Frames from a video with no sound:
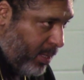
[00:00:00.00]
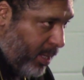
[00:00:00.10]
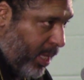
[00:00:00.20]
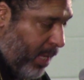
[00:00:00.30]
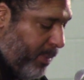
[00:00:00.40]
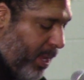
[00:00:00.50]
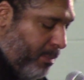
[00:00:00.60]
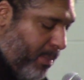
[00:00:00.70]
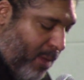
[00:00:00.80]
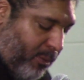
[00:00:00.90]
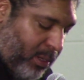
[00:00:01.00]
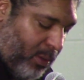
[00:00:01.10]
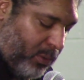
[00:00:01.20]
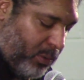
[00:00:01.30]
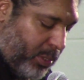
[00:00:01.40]
to keep their mouth
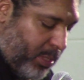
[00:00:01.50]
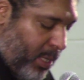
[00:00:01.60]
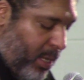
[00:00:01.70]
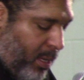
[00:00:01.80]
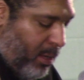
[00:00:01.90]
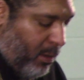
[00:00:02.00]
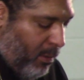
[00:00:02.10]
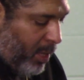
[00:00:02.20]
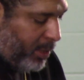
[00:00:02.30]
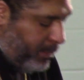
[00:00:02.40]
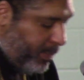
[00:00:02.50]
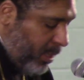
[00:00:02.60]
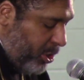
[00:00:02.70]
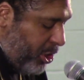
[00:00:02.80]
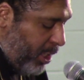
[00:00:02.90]
closed ought to be
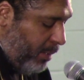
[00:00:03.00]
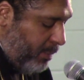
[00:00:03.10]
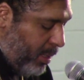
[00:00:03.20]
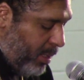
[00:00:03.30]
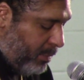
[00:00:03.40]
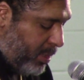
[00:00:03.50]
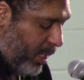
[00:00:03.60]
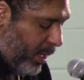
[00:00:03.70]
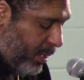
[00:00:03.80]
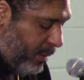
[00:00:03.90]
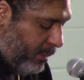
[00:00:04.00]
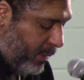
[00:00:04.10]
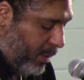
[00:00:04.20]
ashamed of themselves.